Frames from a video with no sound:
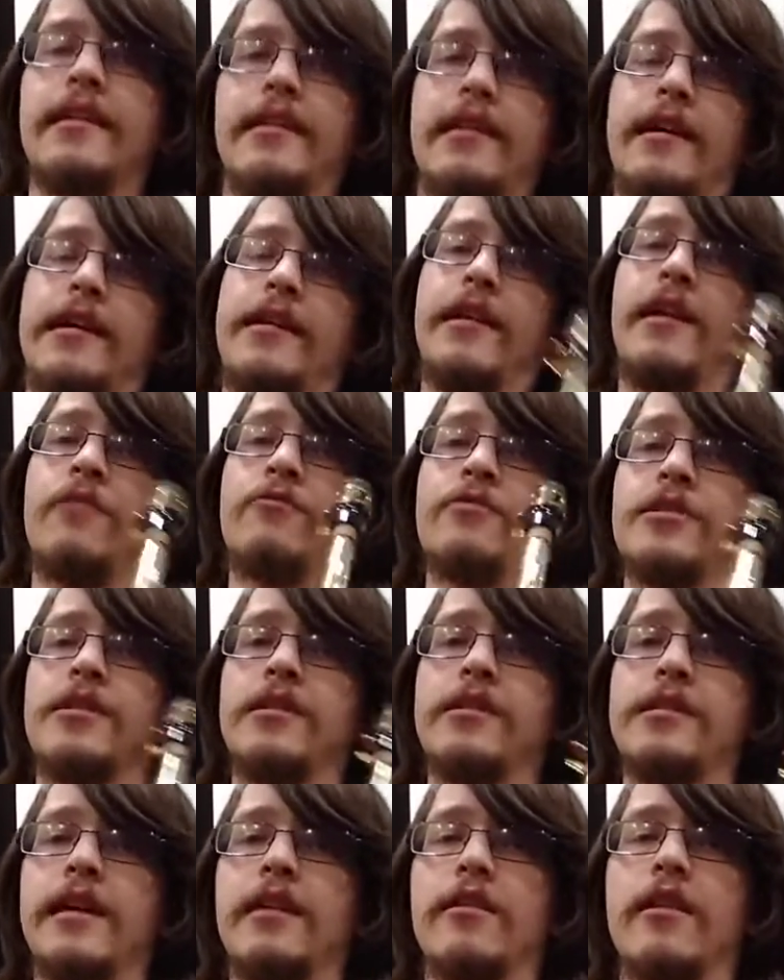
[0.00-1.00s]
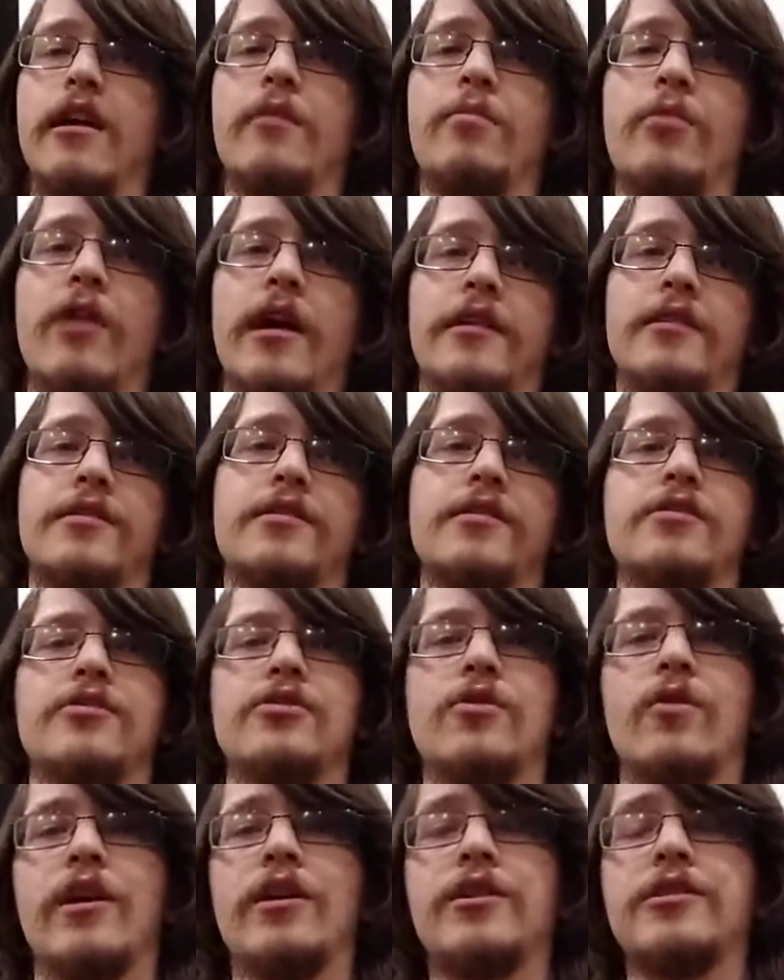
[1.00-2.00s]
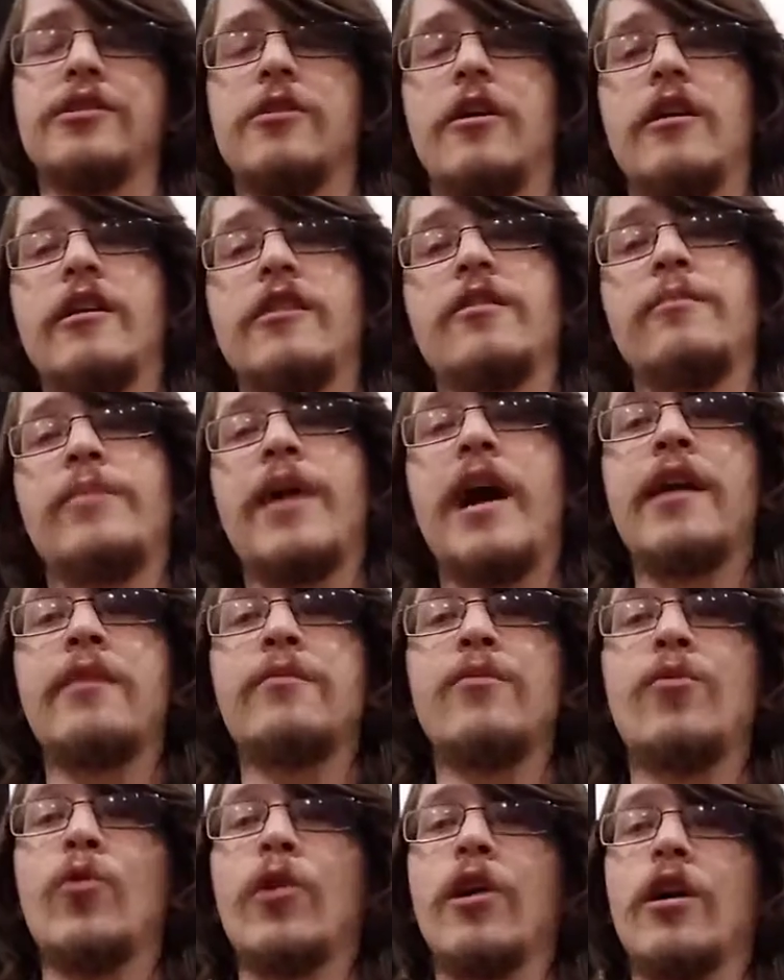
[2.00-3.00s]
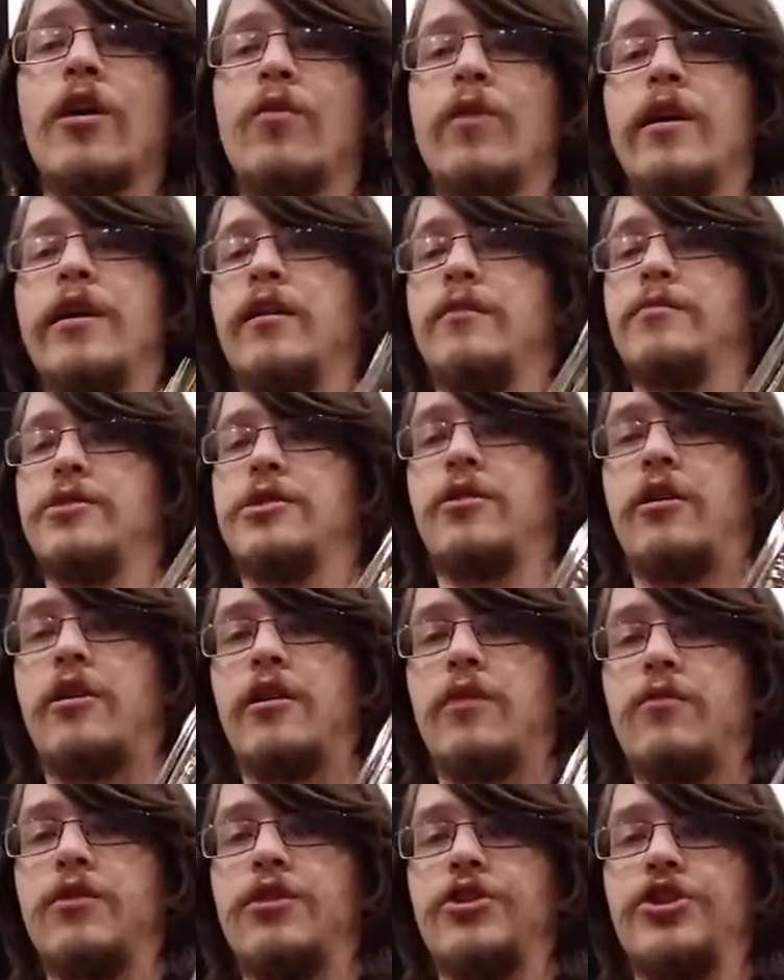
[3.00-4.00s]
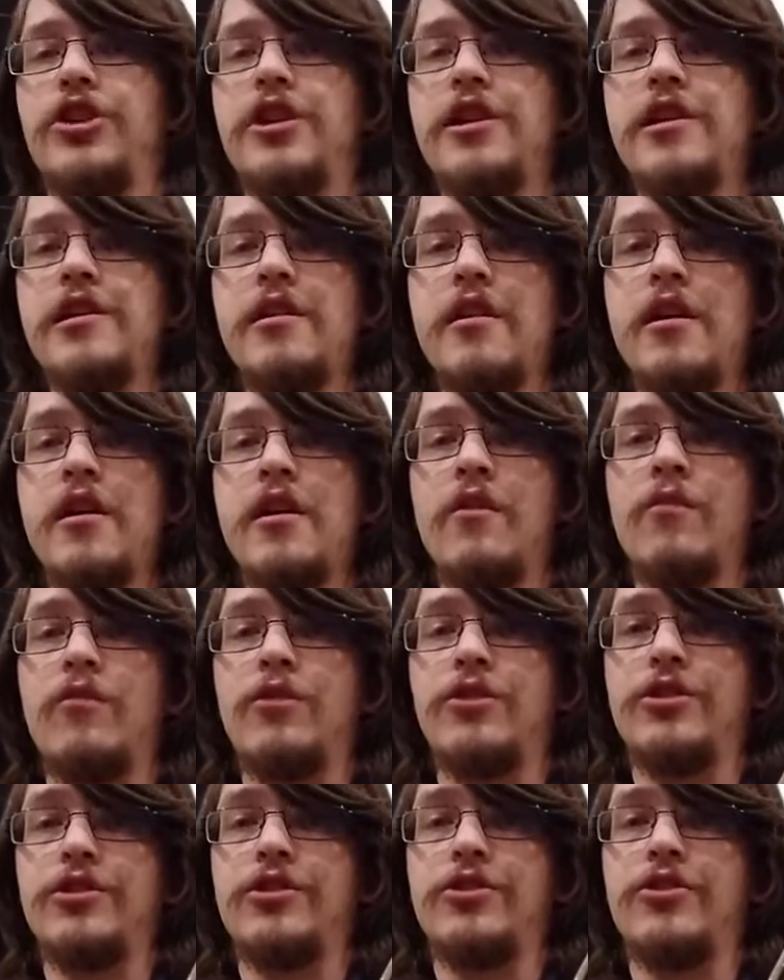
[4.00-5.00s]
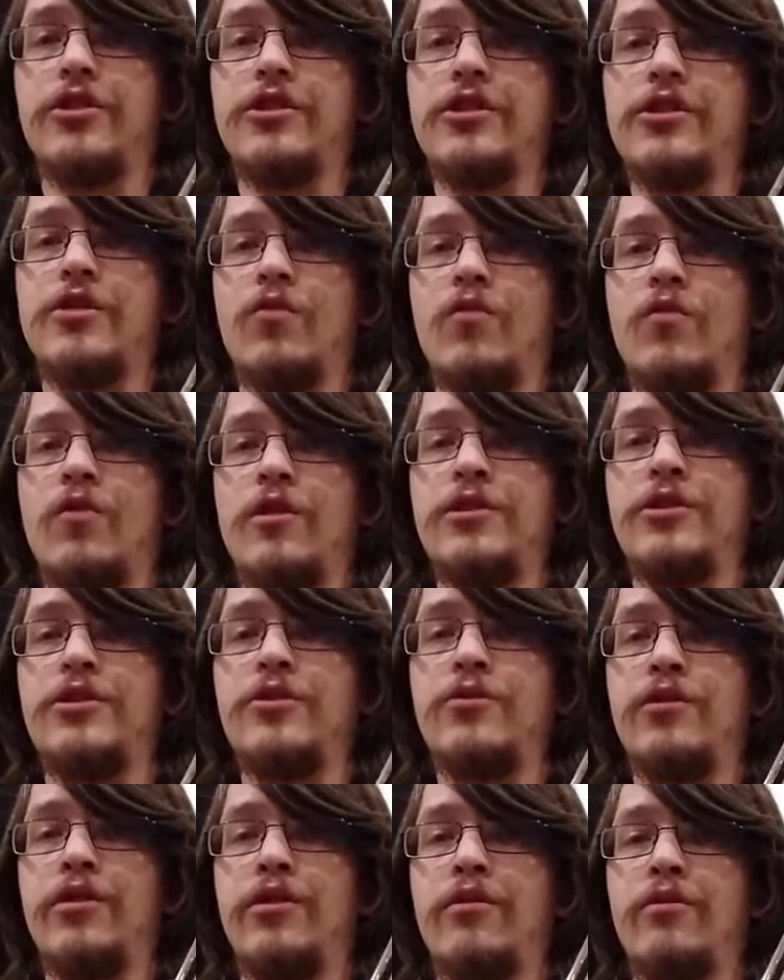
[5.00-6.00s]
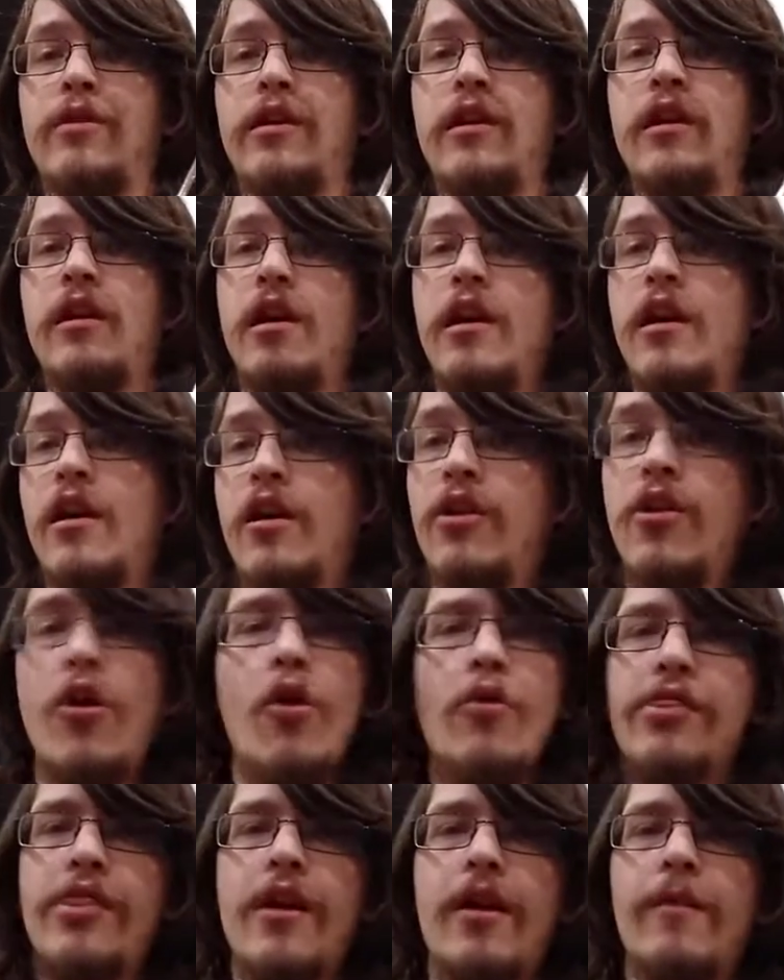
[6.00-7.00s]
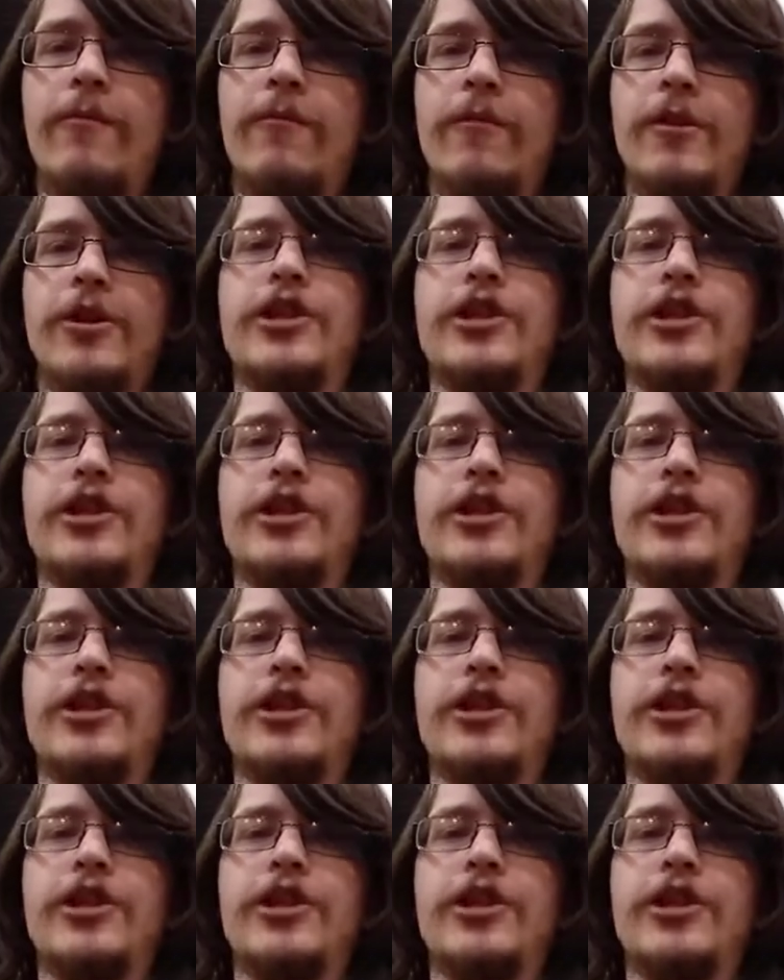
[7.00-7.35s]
That one's going to take a lot of practice. So we're going to start on the bottom and work our way up, starting with G, which is just 1, 2, and 3. No thumb for